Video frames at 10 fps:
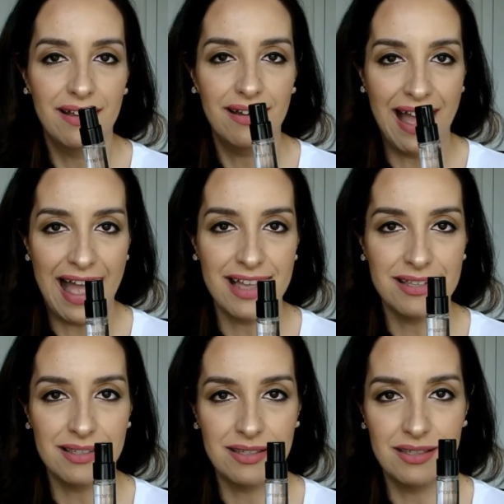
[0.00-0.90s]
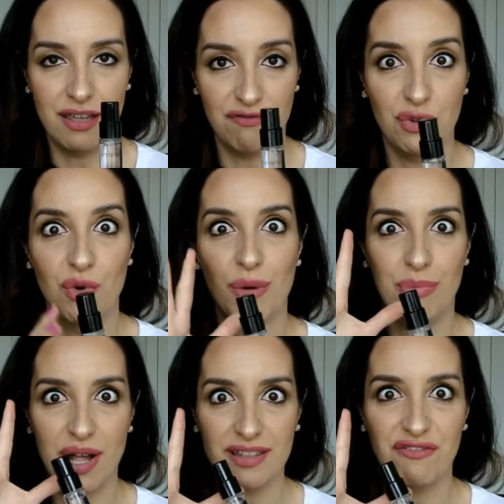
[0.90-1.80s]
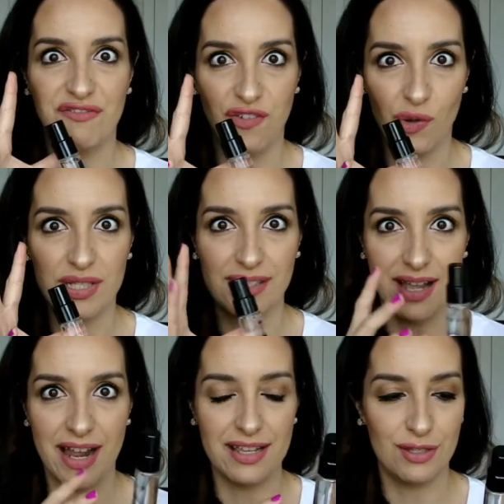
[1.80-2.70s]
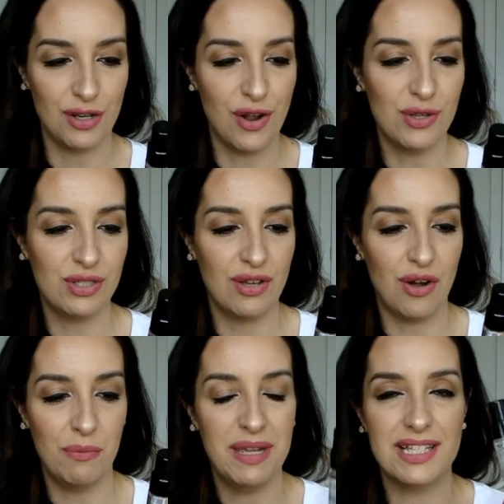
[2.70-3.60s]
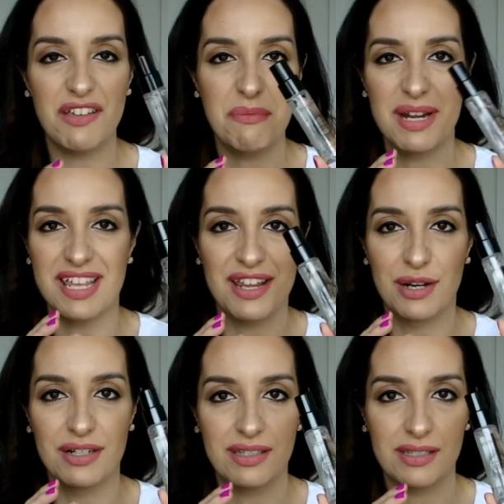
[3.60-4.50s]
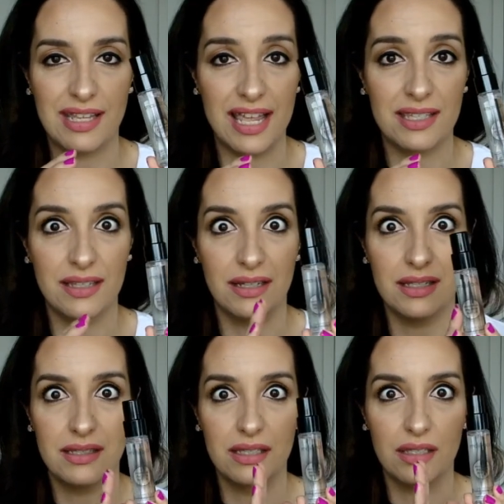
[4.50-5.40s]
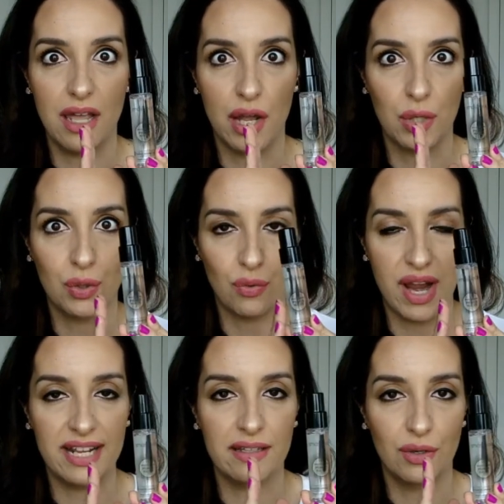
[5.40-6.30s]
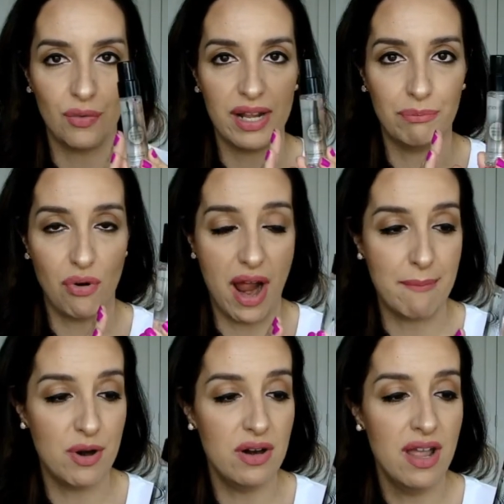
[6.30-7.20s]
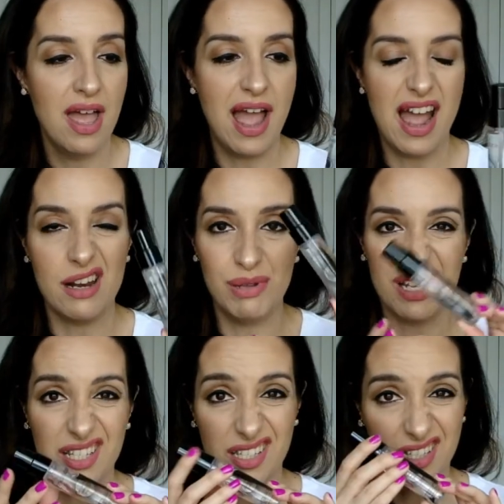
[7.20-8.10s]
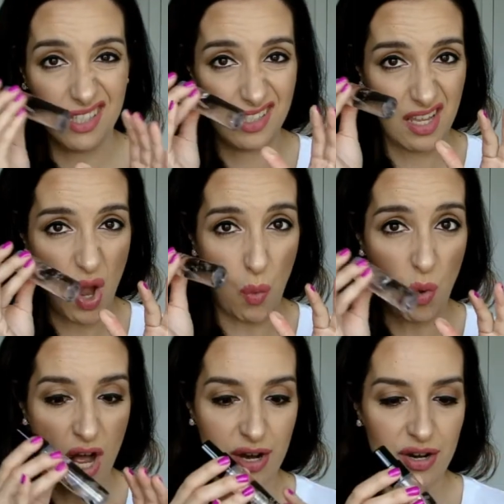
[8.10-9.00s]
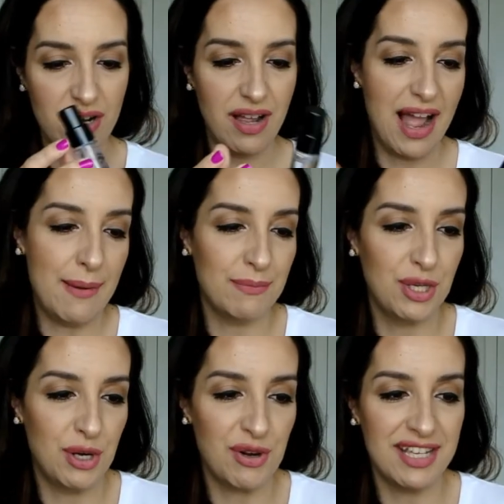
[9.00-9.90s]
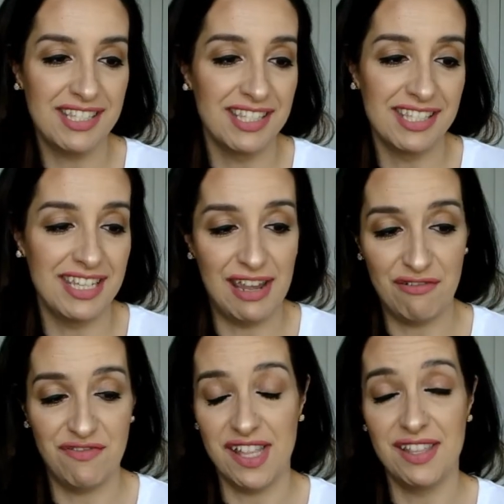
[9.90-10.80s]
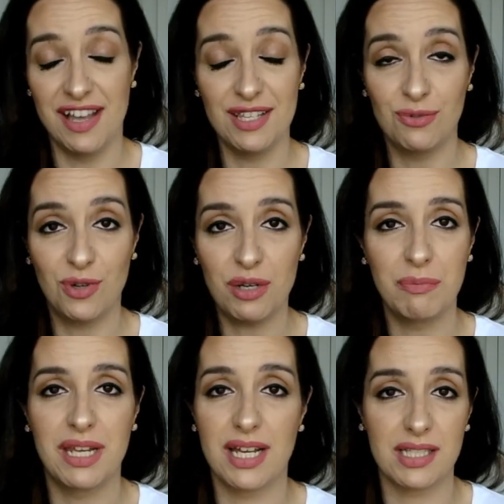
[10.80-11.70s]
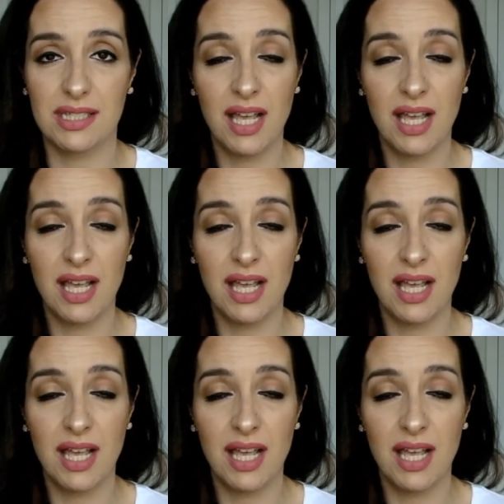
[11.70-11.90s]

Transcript: as if you would have bought the full size, you know. So because everybody here says that this is a great primer, and because it's water, I'm curious to see if it does work, because